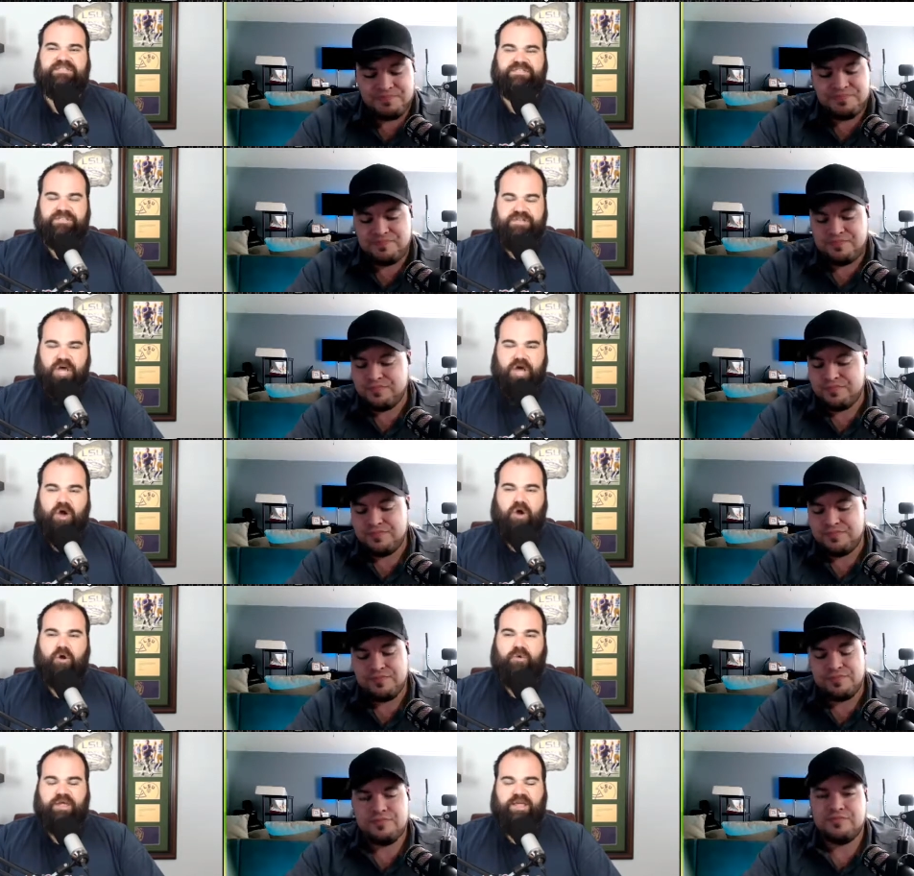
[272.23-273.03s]

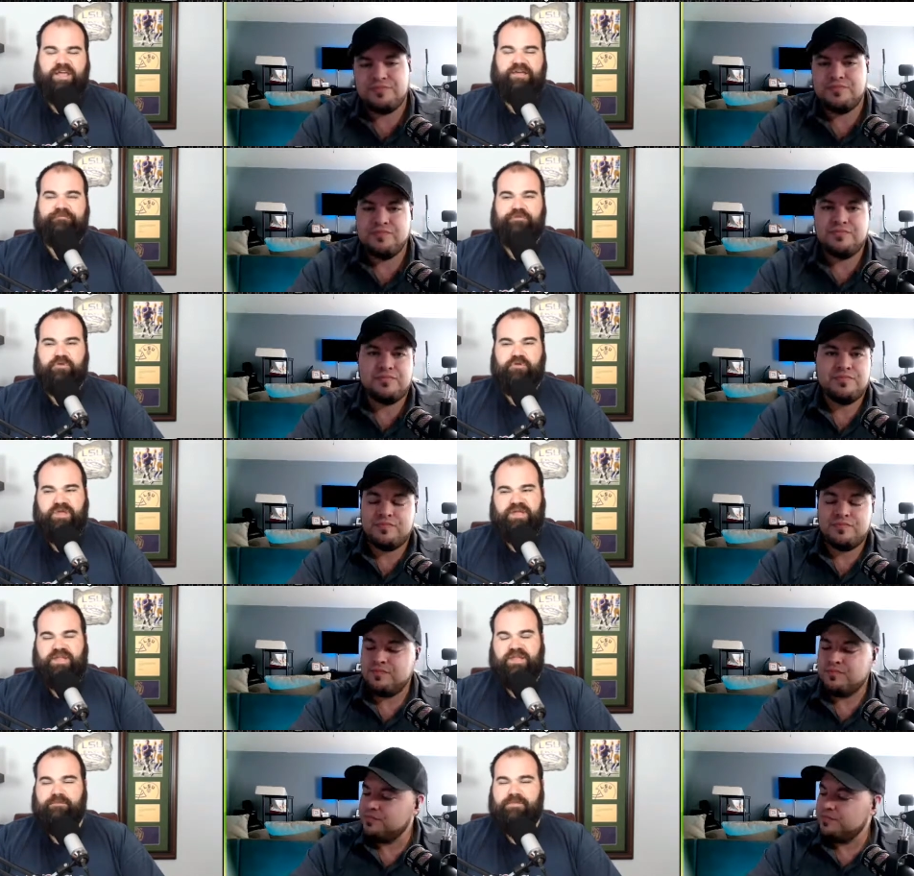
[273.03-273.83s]
Speaker 1: know if you
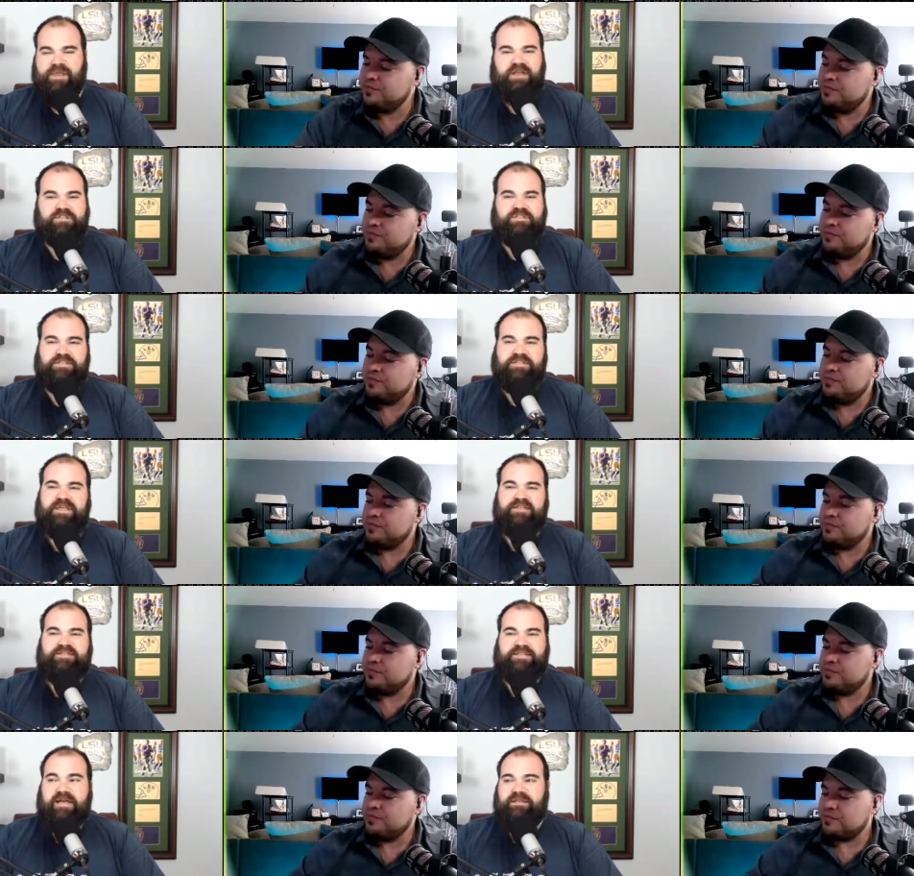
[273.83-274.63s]
get, but here's the
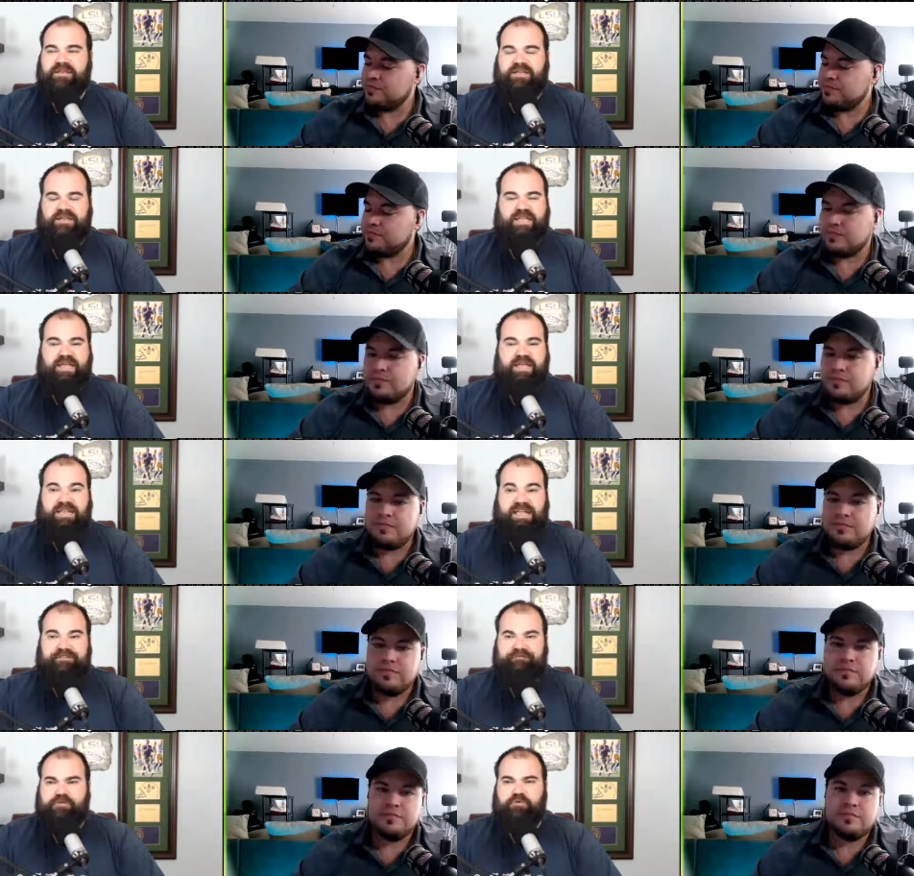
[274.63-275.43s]
thing telling a kid
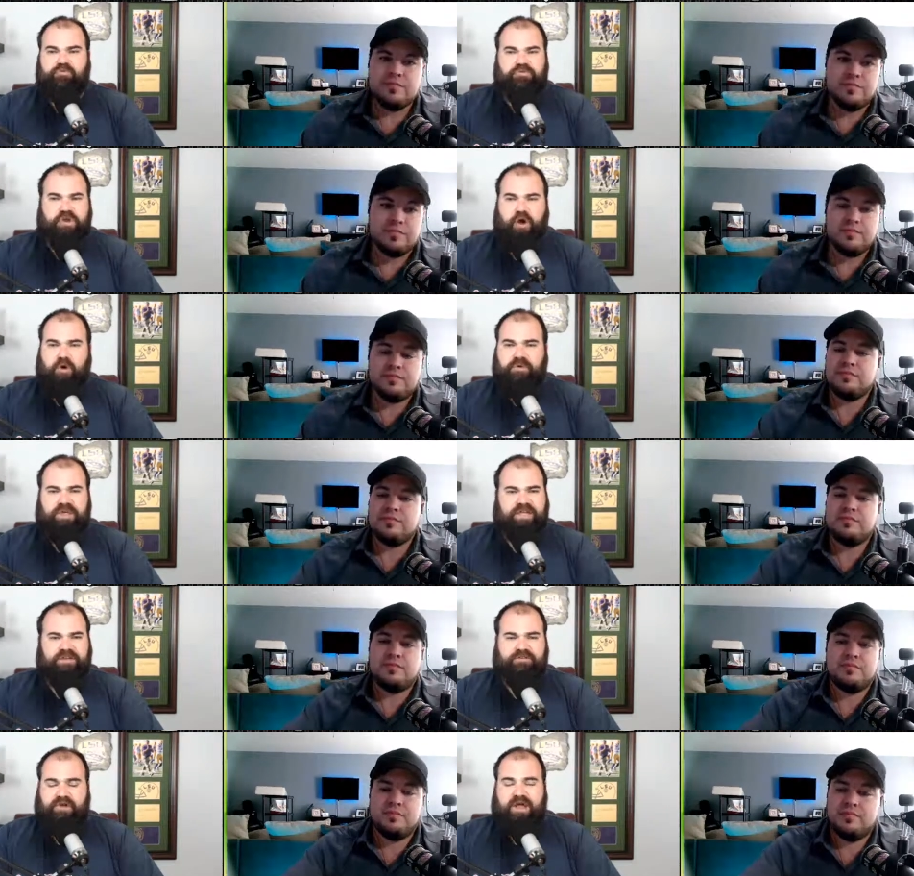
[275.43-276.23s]
if you don't
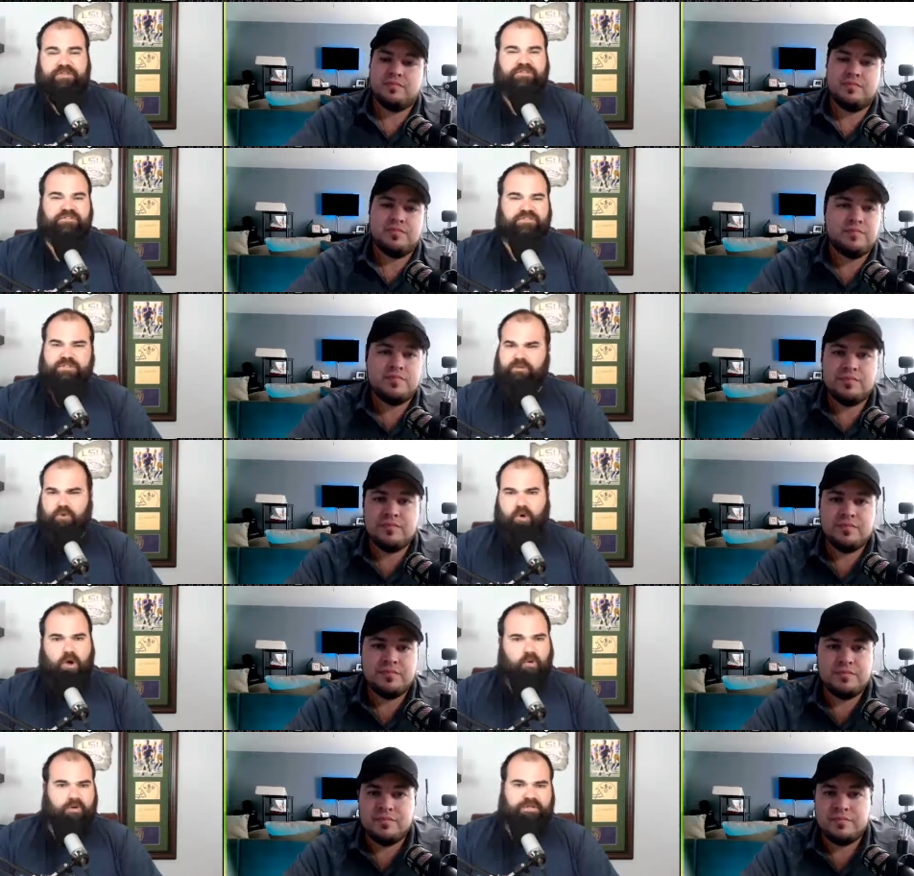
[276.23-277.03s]
get drafted, there's nothing
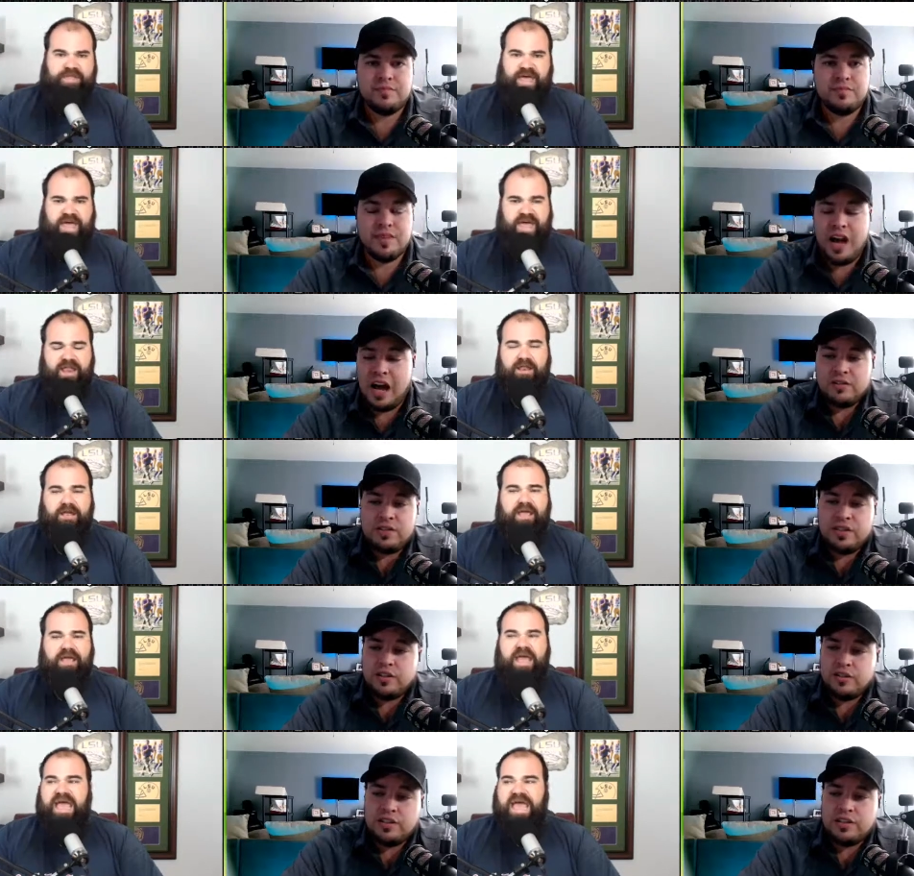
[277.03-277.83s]
wrong with that. I don't
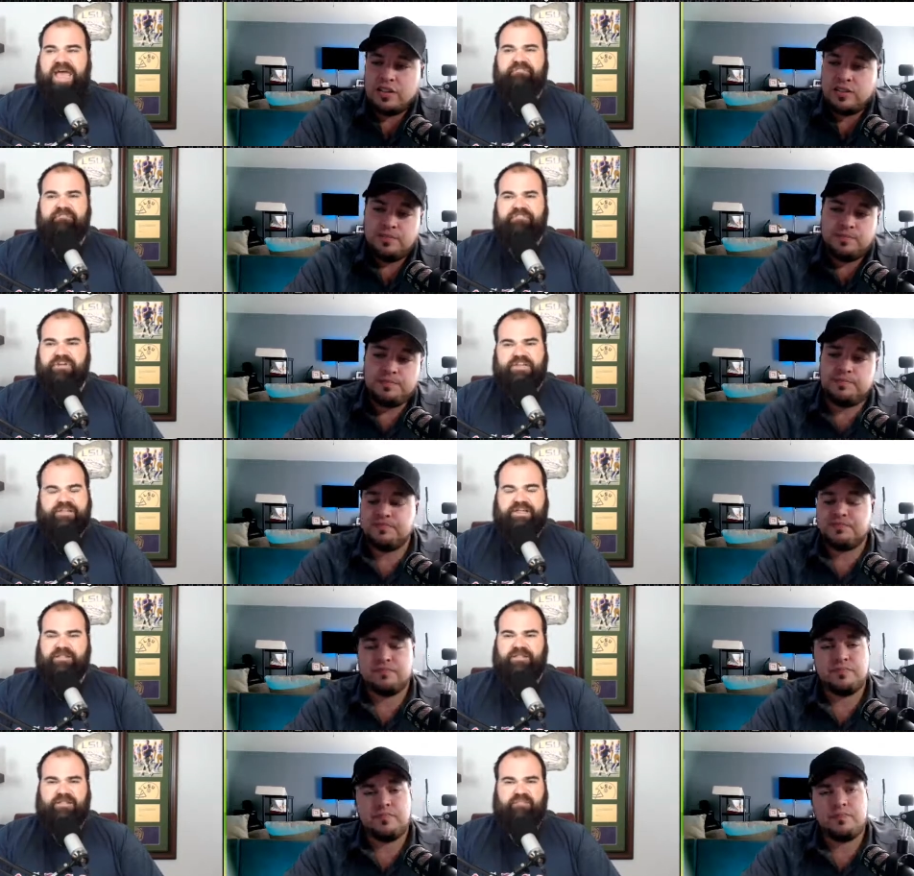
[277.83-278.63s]
think there is. Having either. a
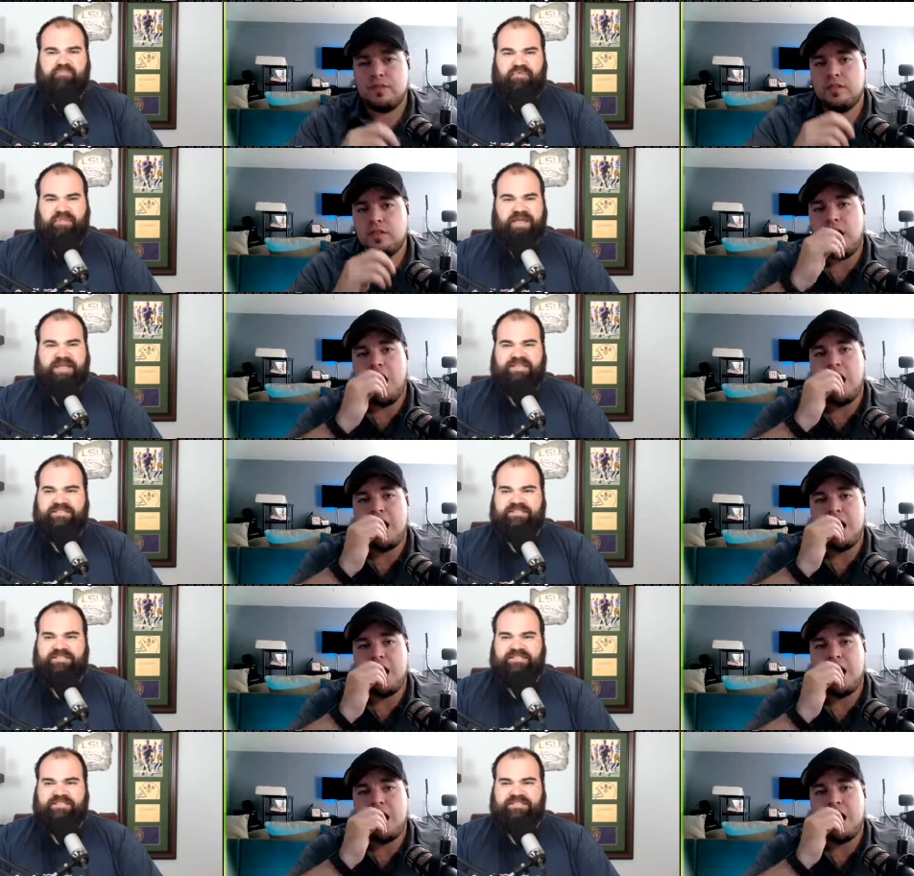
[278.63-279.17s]
deal in place,